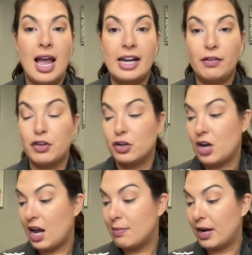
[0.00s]
And if you're
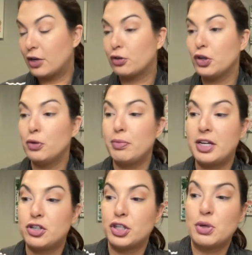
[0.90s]
not in my group,
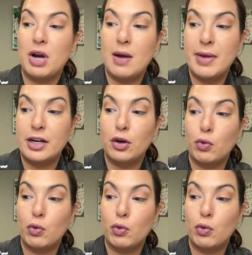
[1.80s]
make sure you comment